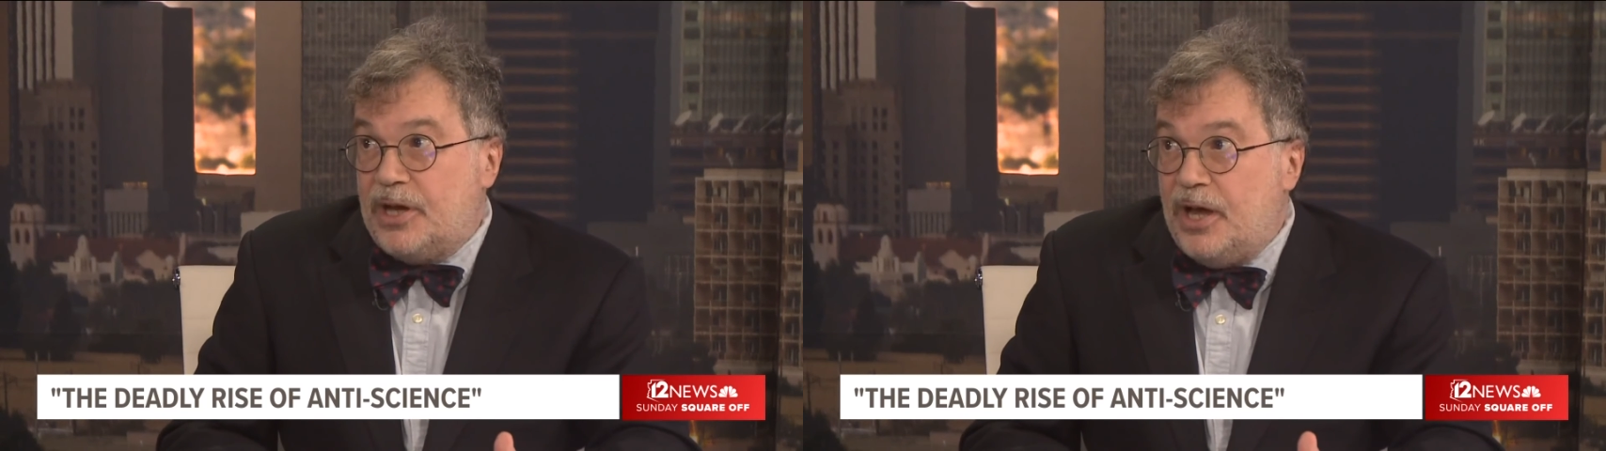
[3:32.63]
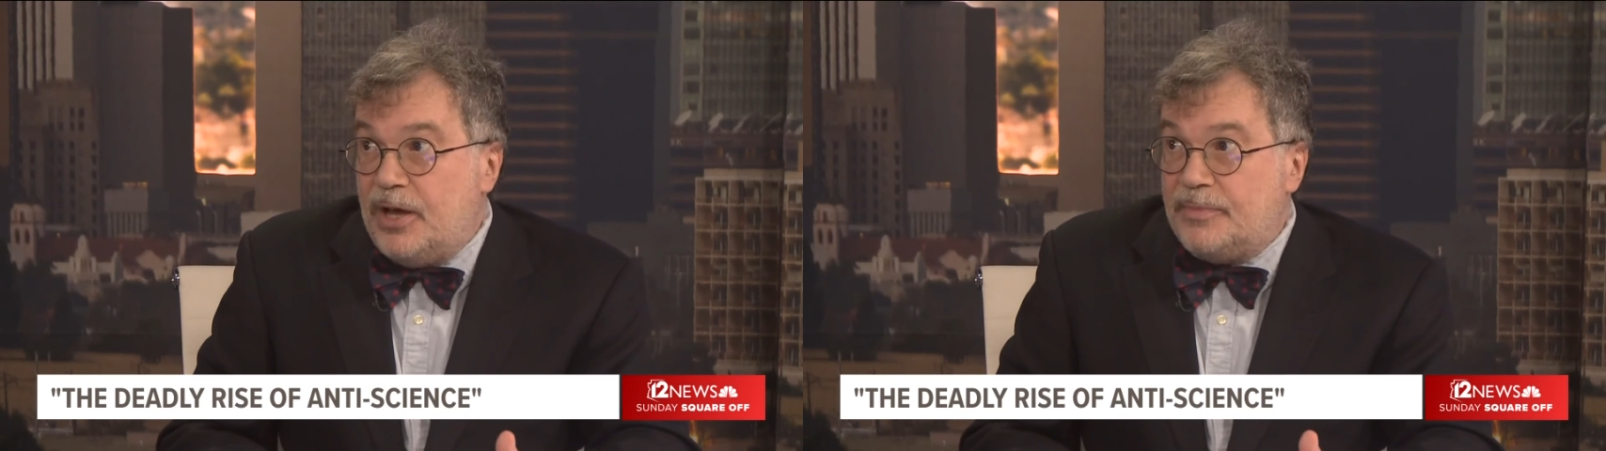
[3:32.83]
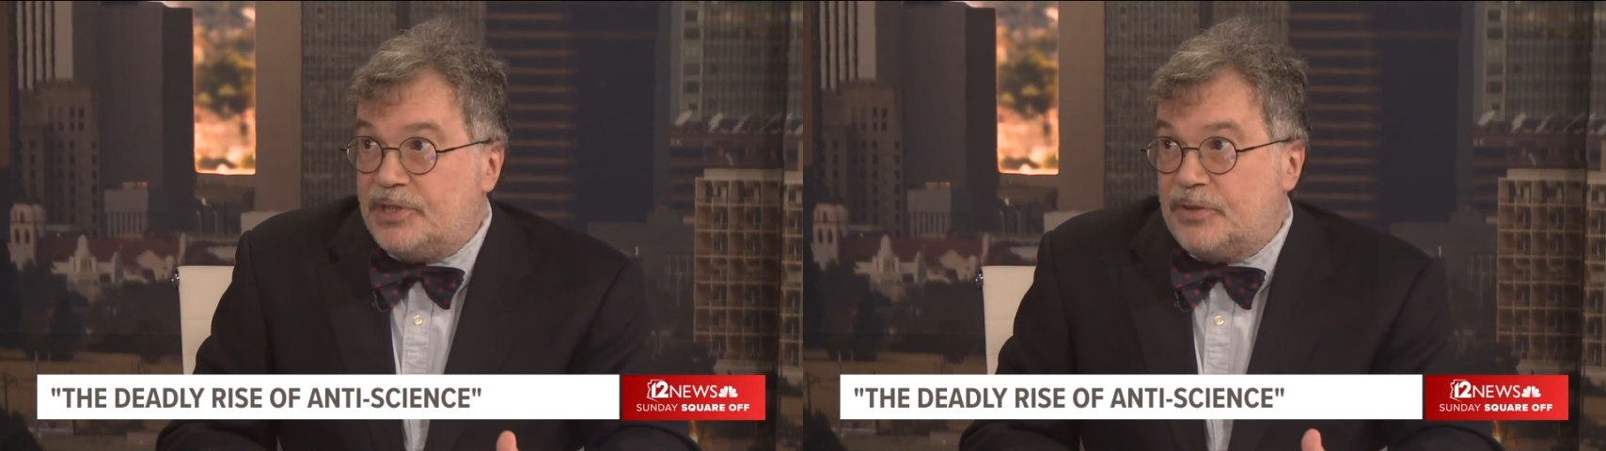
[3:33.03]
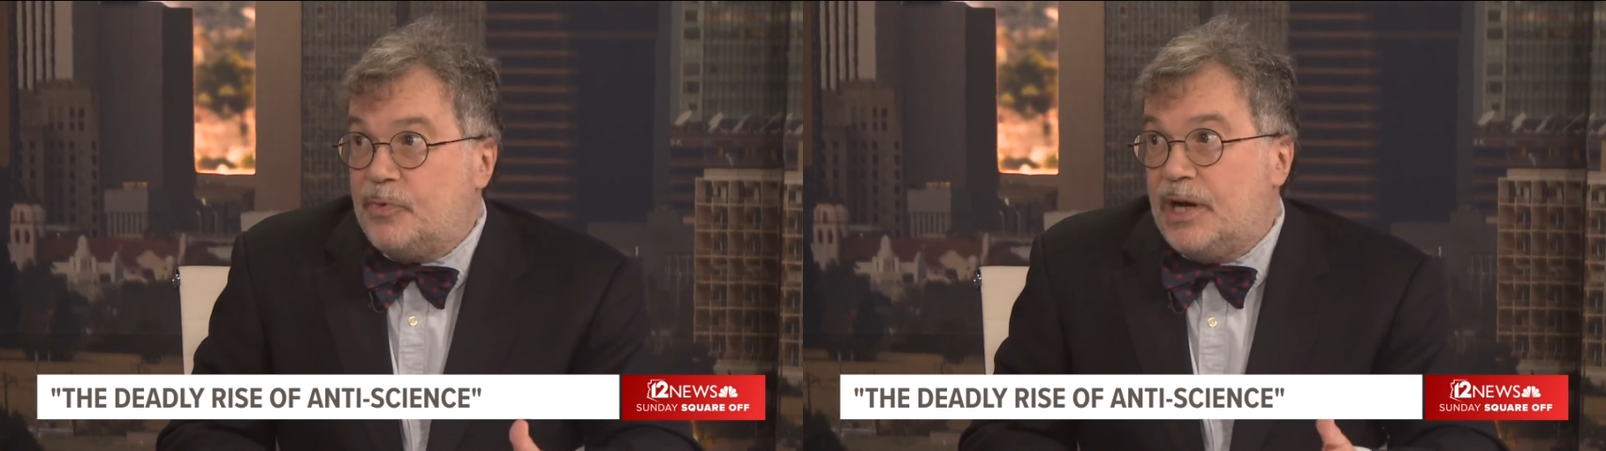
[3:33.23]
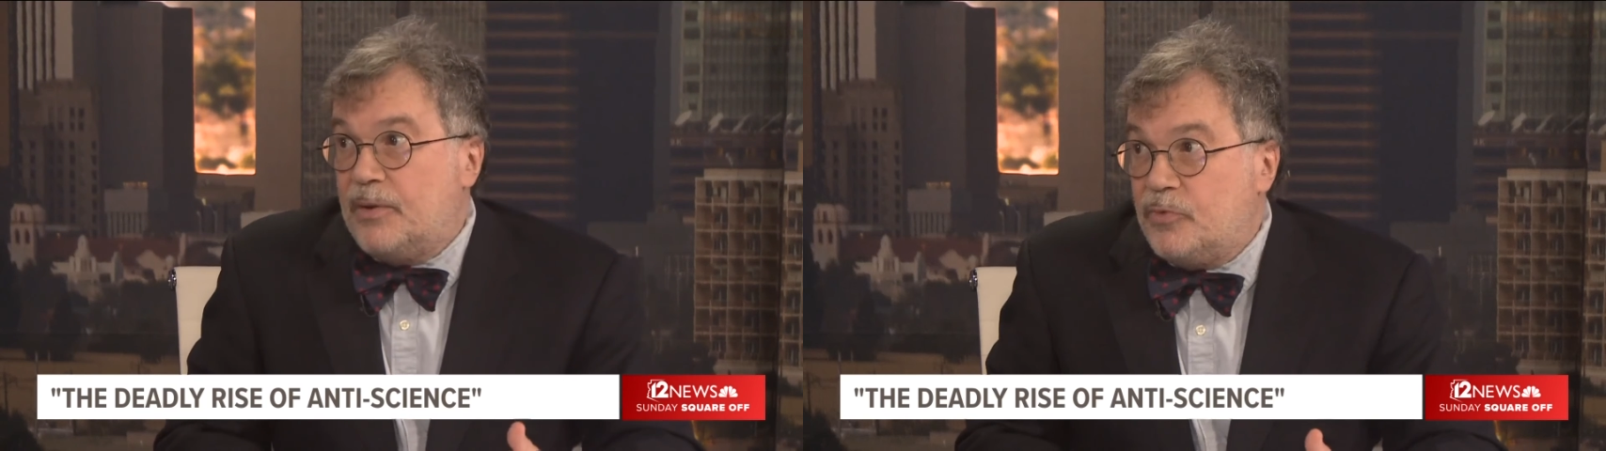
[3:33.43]
comes
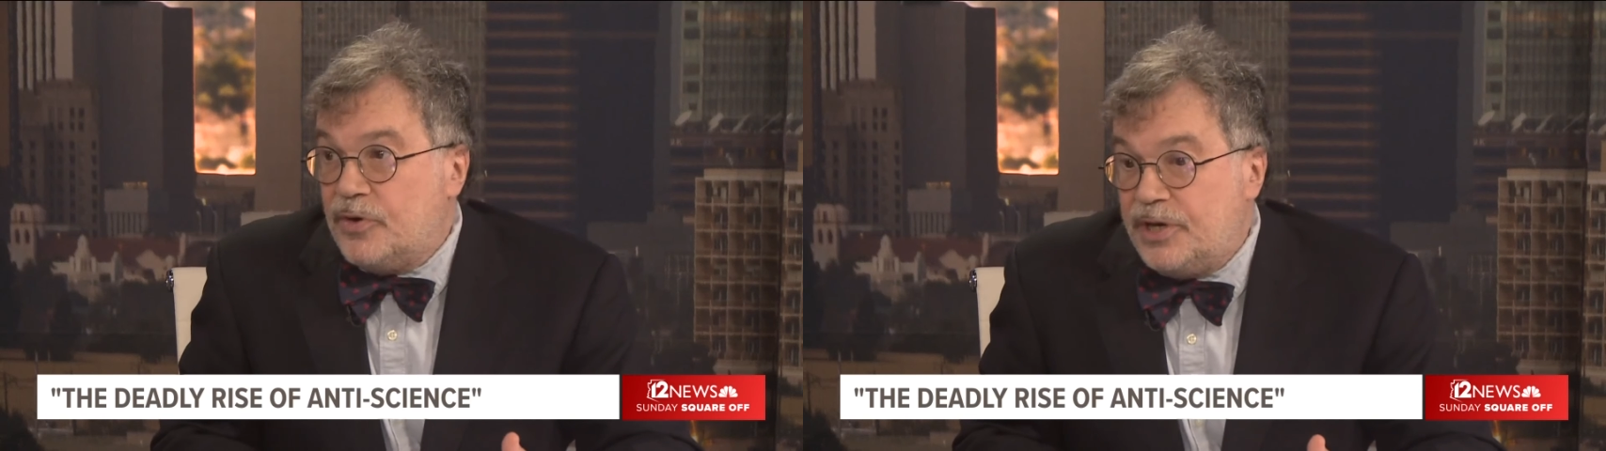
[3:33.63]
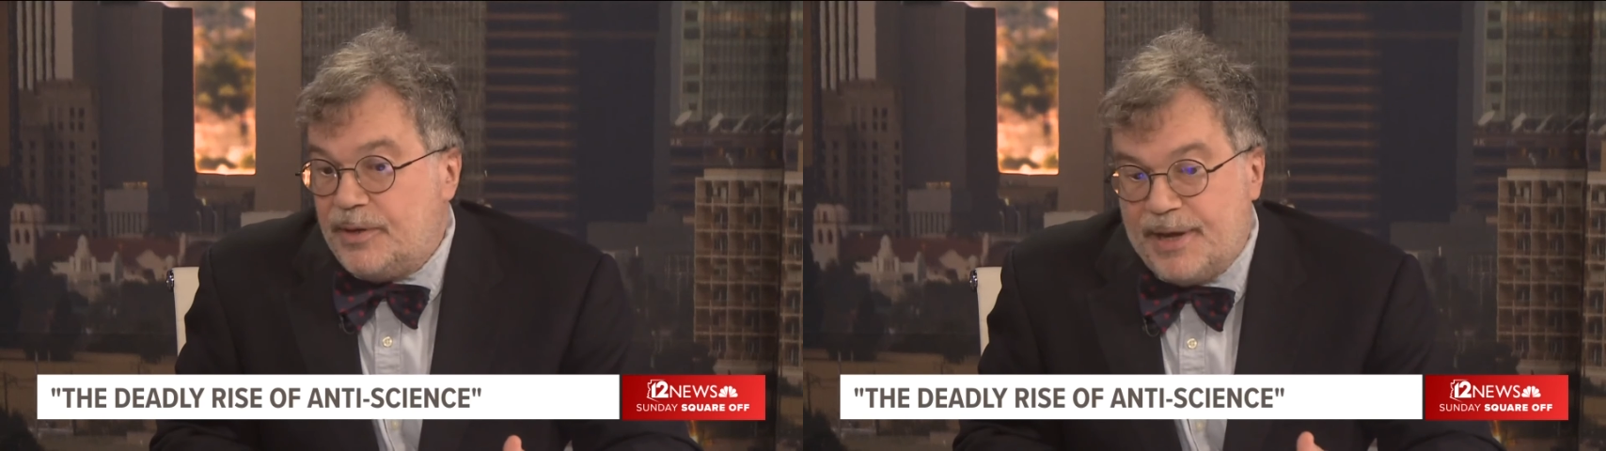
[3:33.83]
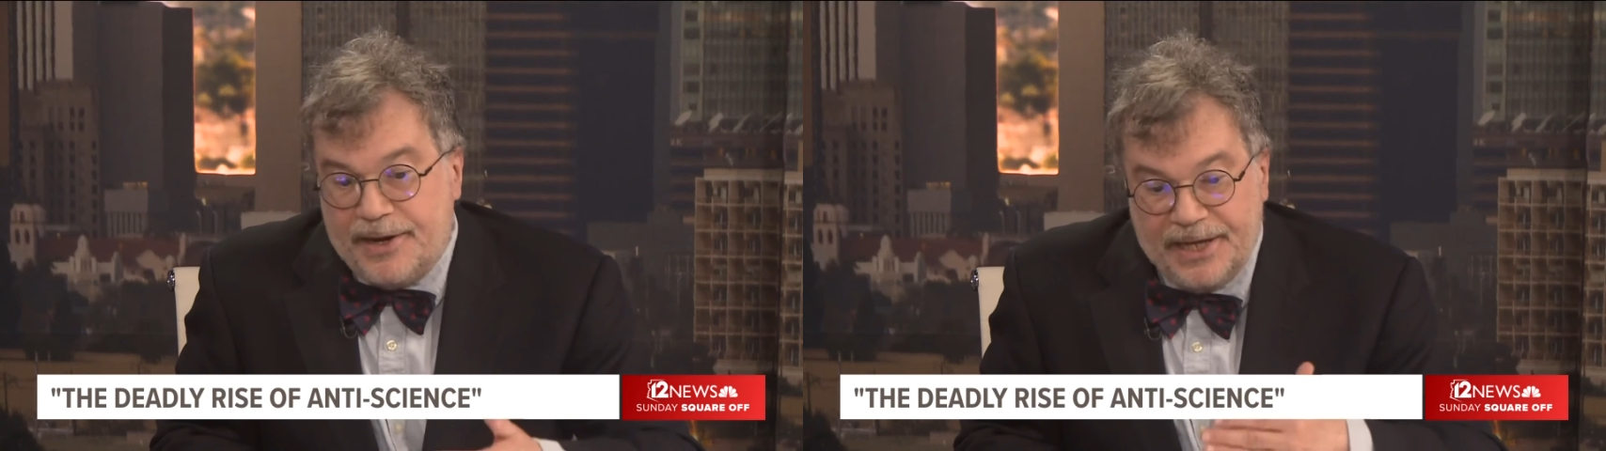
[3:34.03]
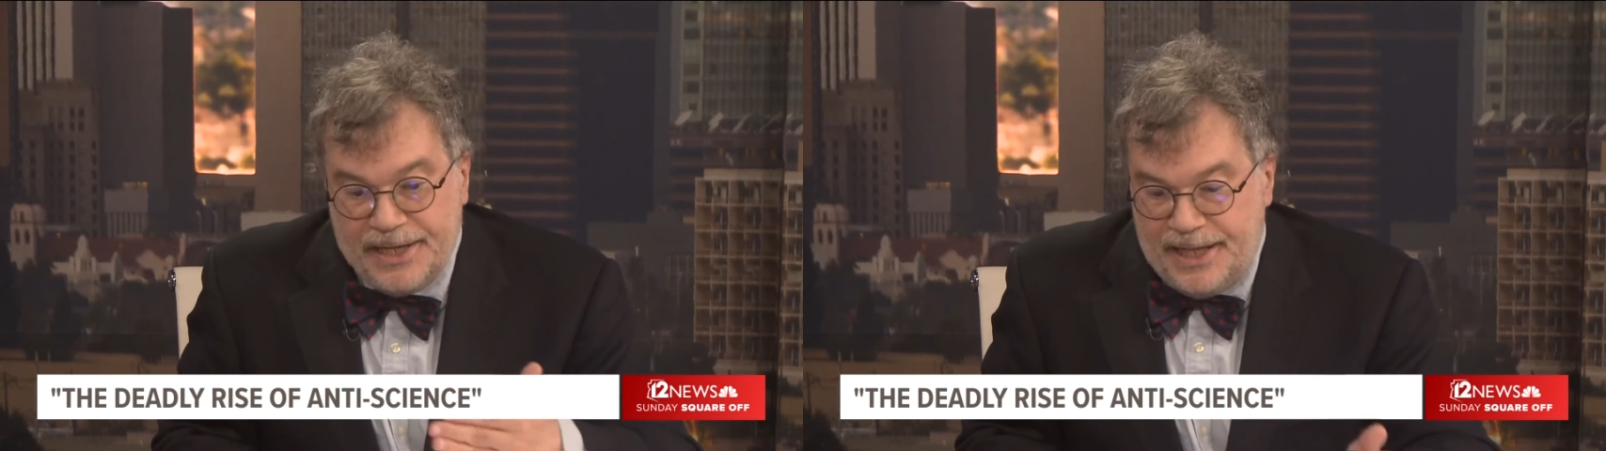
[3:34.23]
what i'm worried about